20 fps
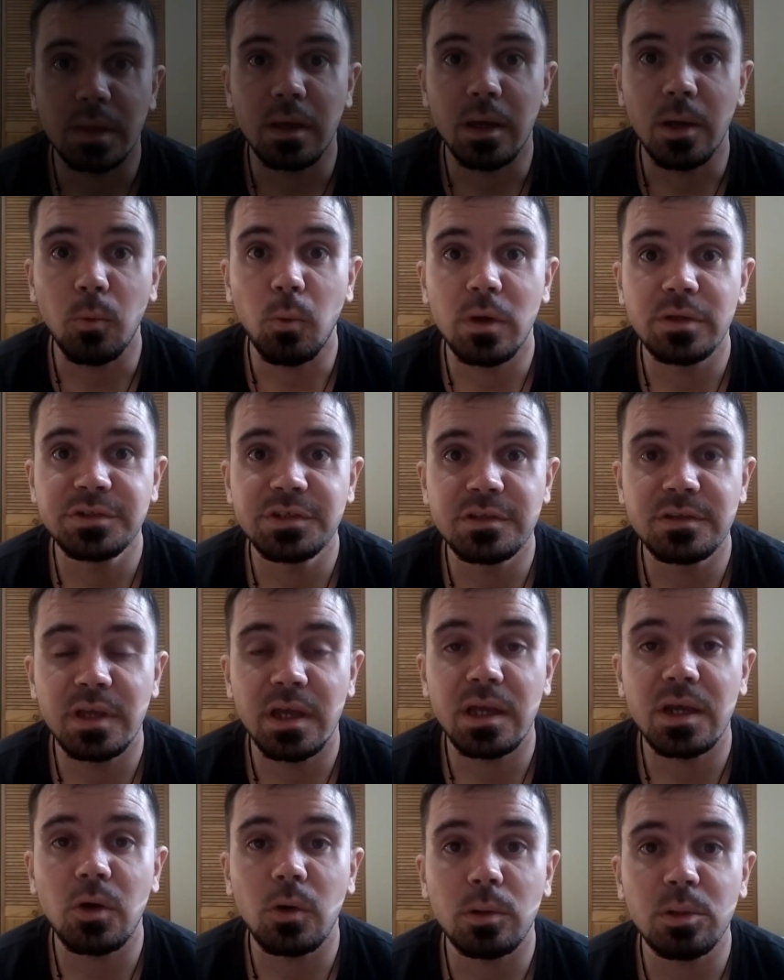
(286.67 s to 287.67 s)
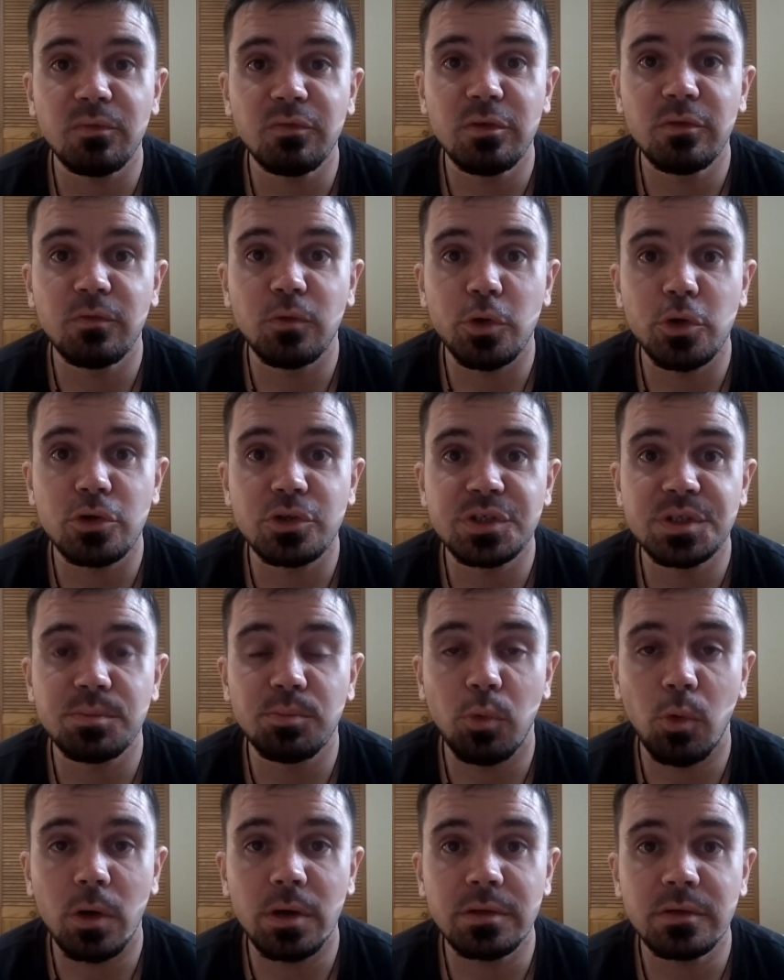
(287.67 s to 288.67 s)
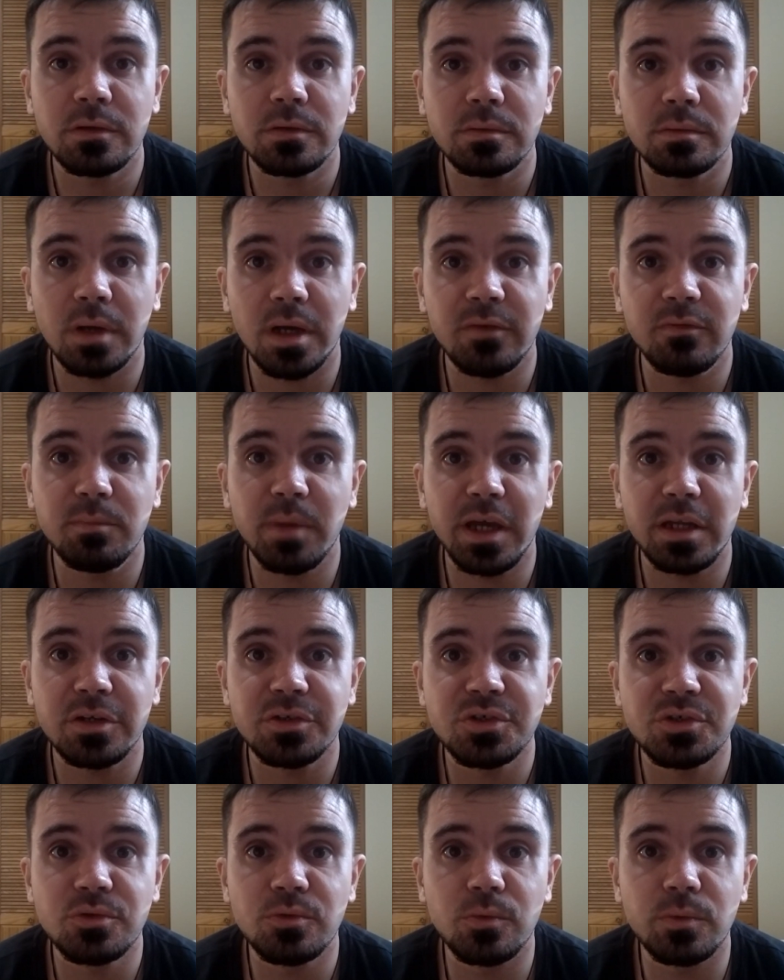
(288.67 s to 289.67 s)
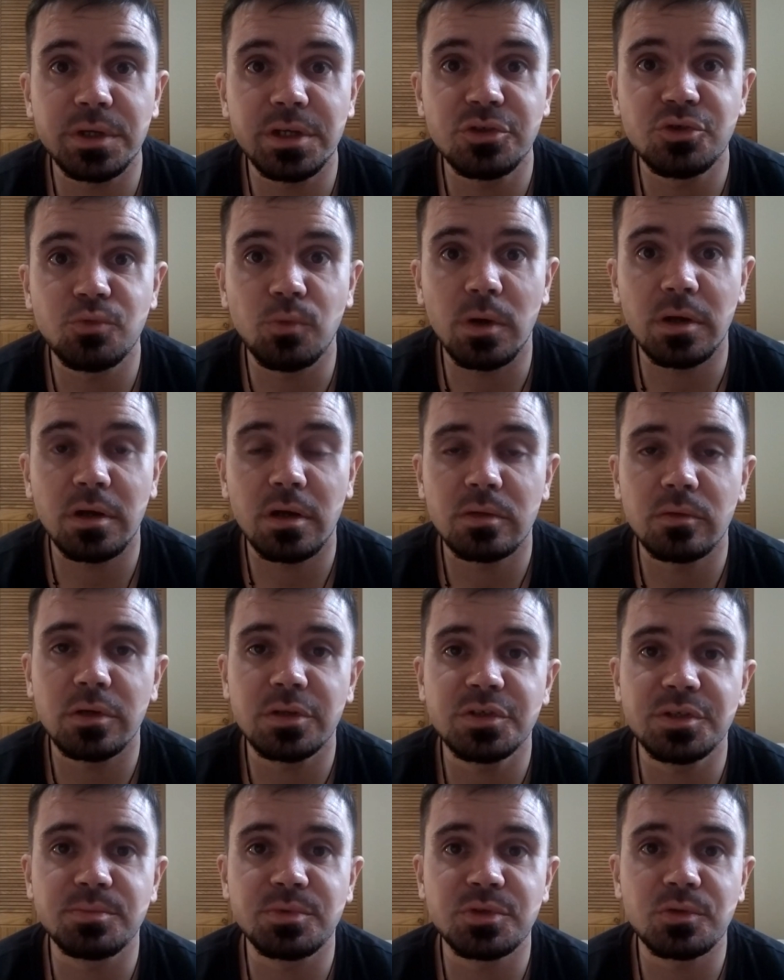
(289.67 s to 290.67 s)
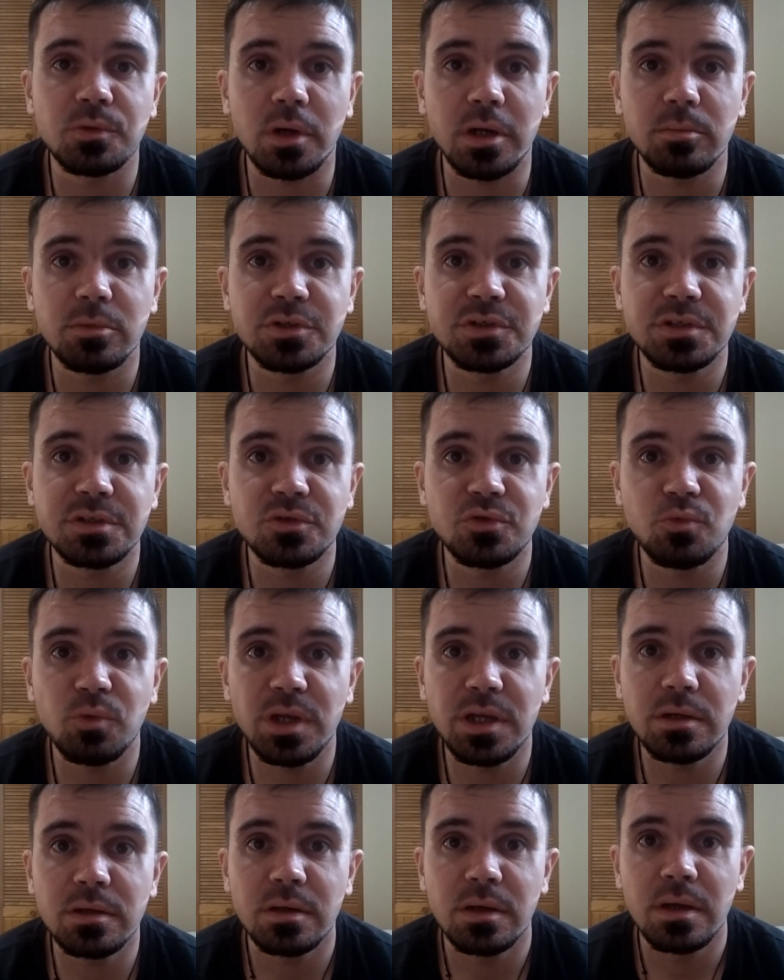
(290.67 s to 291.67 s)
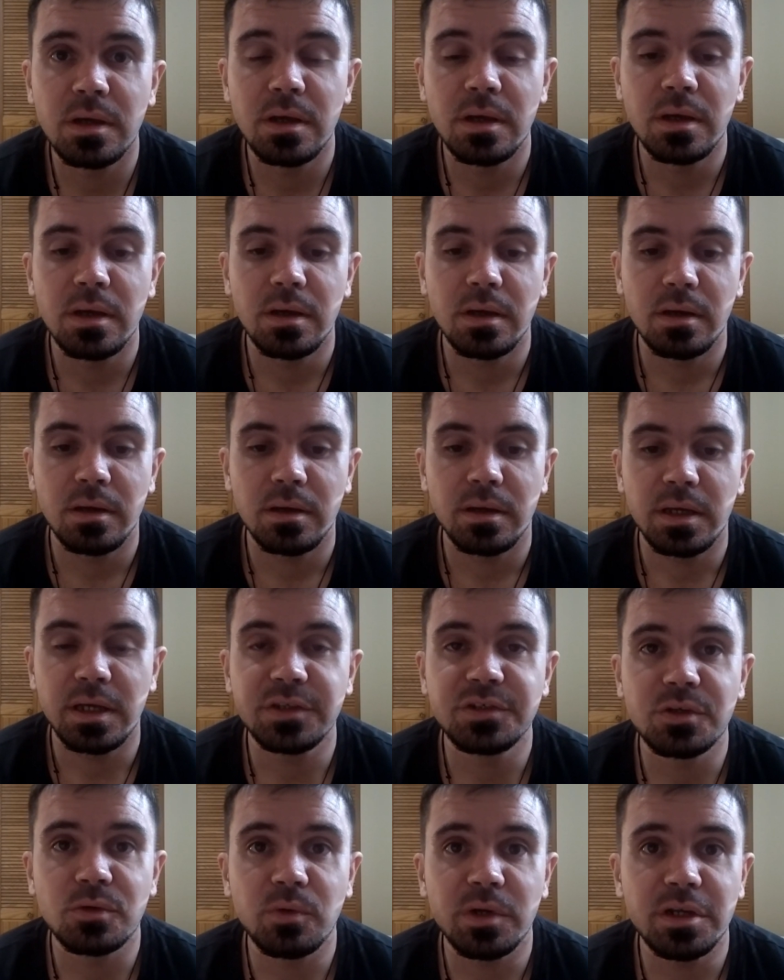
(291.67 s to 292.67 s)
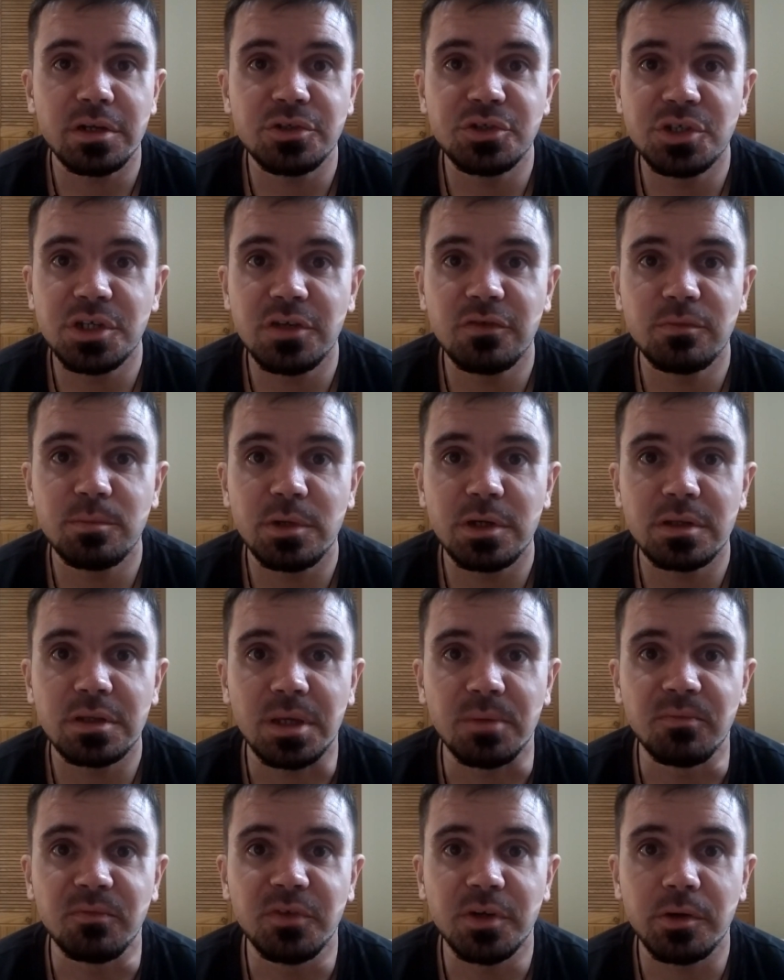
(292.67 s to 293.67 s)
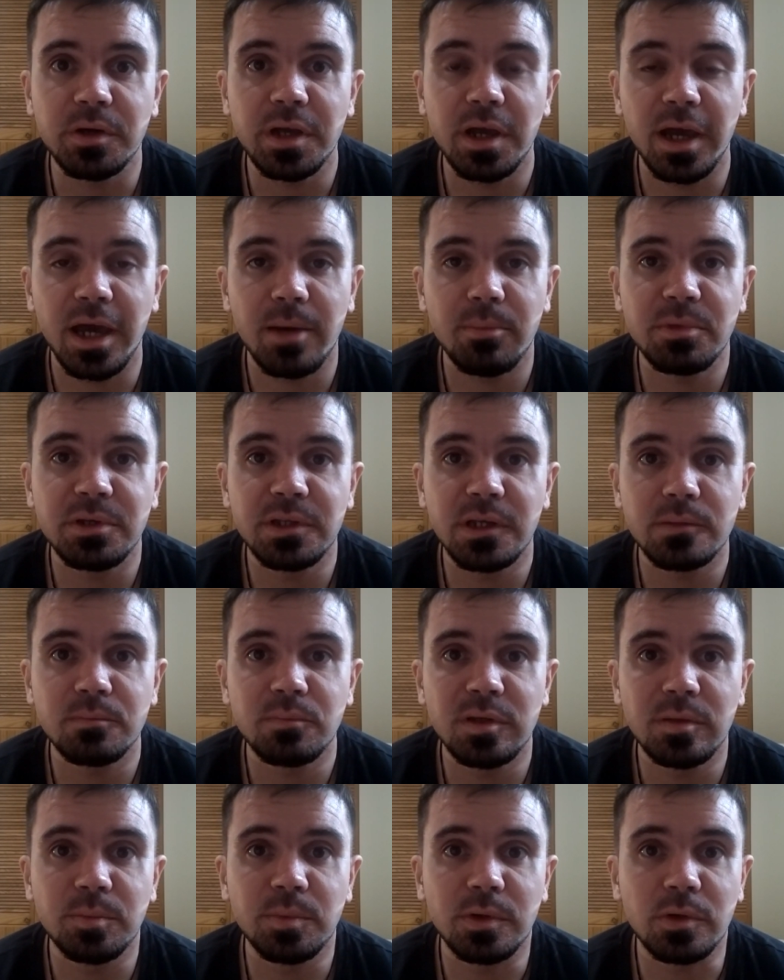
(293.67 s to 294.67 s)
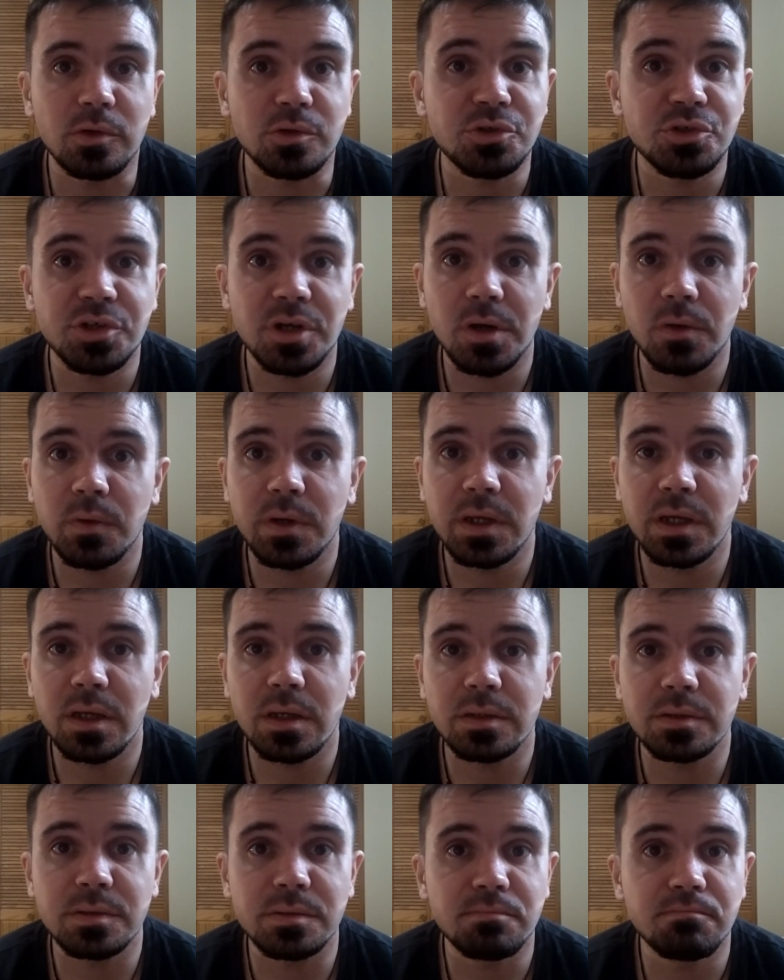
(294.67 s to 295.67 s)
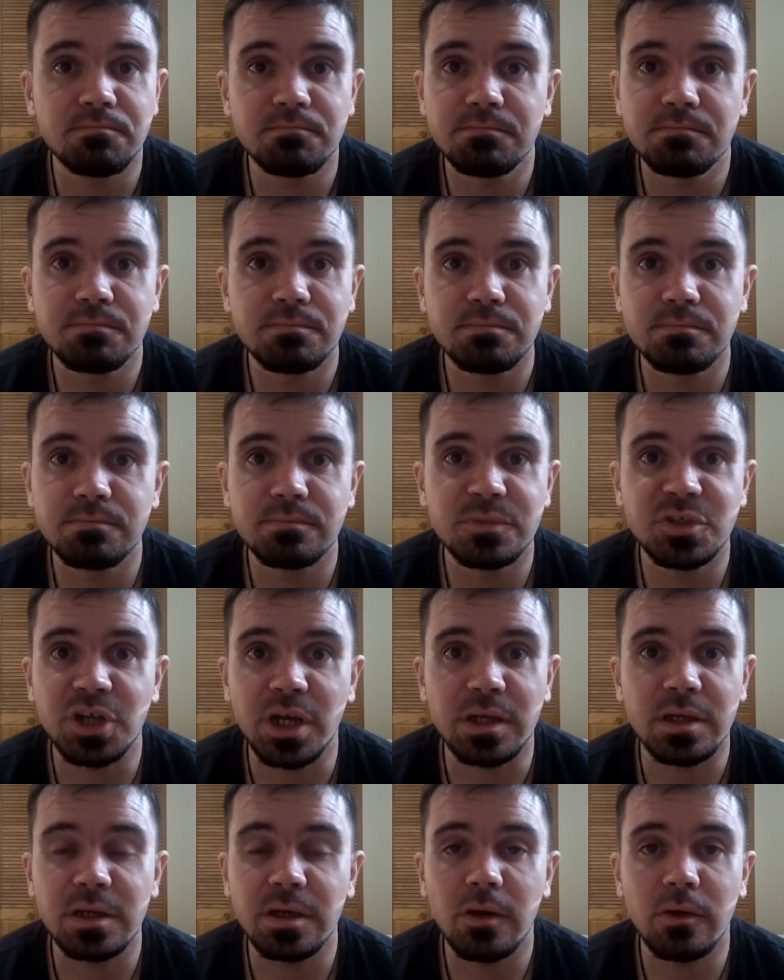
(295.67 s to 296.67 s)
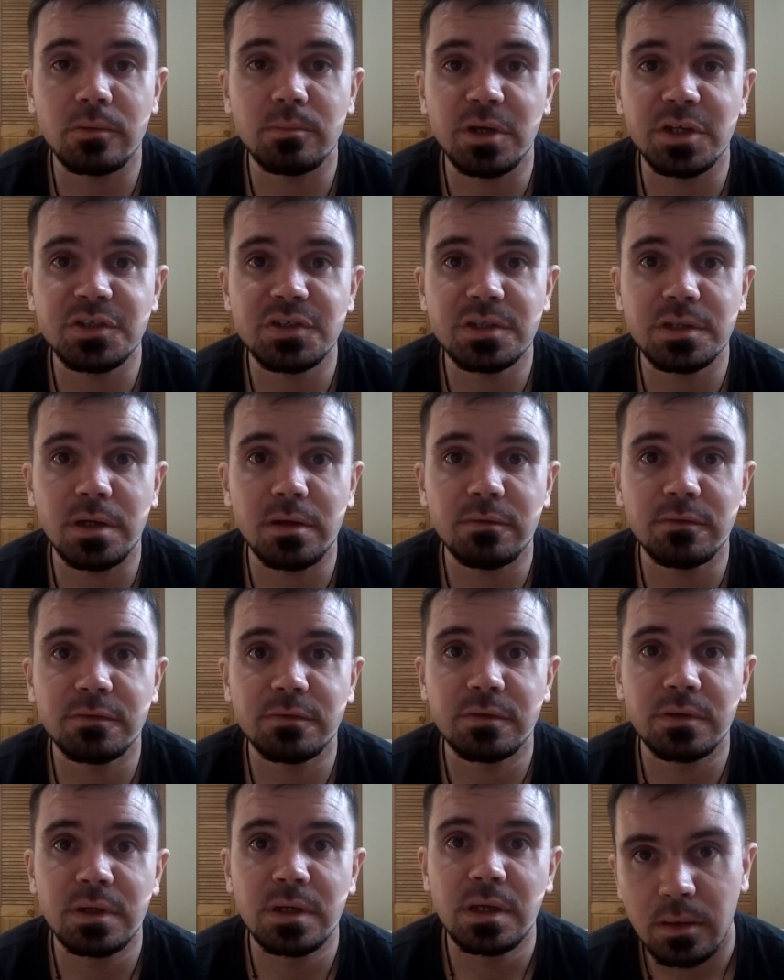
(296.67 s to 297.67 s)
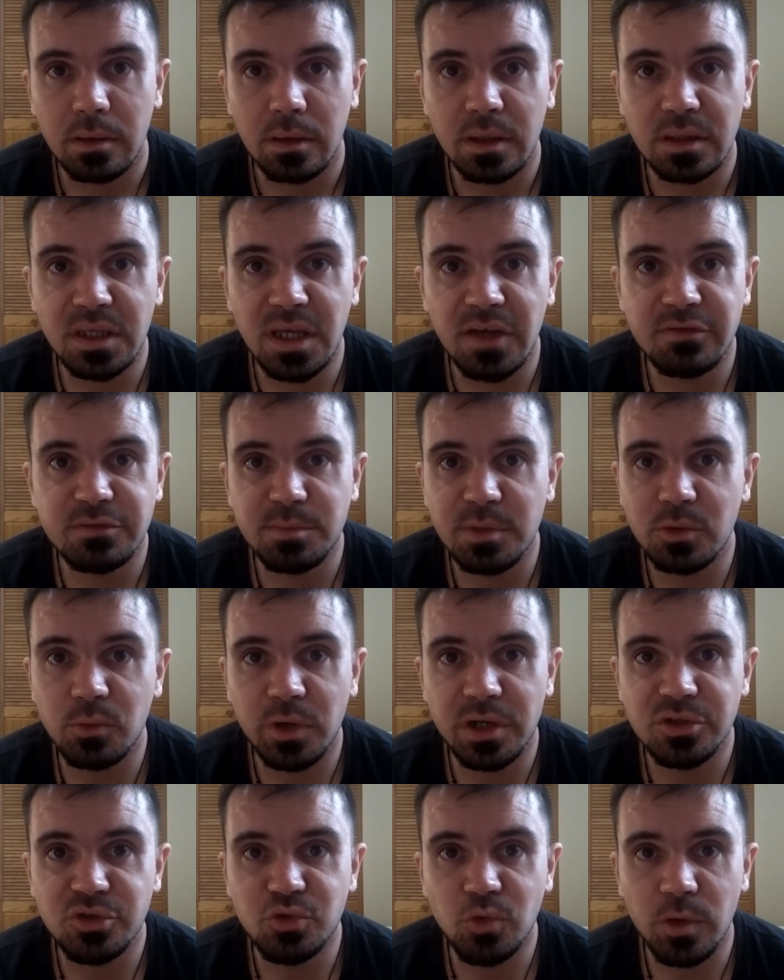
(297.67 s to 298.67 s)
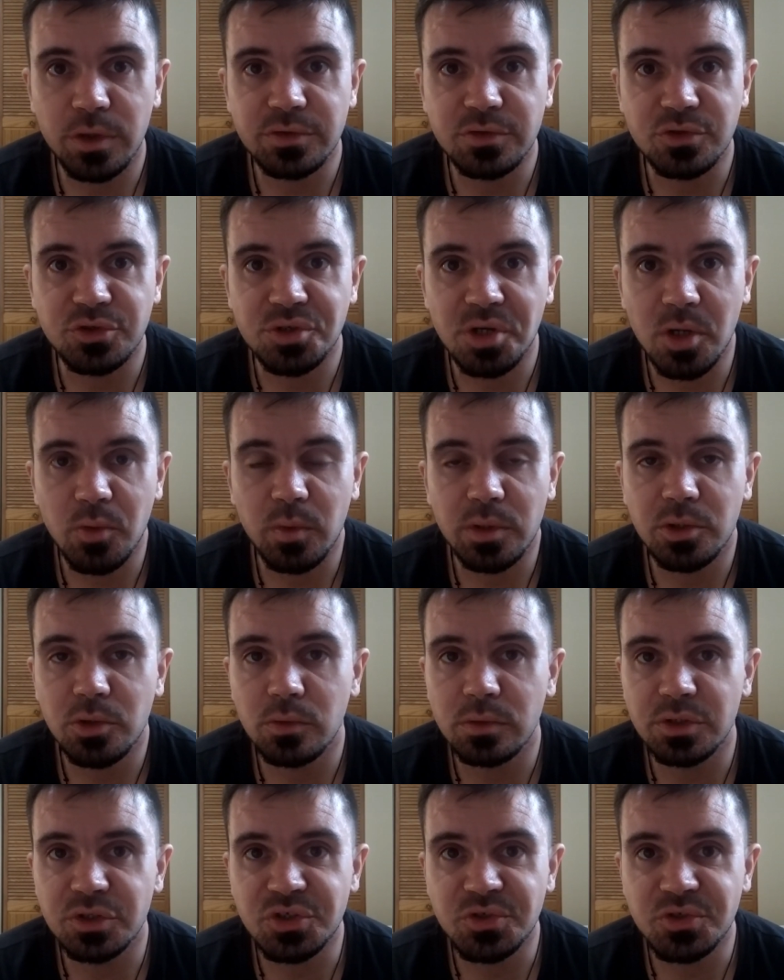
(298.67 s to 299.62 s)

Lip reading: I want to thank all of you for your support. I've managed to reach 100 subscribers this week. It's a great achievement. I'm very happy that people are sharing and checking out my stuff. It gives me great joy to share with you the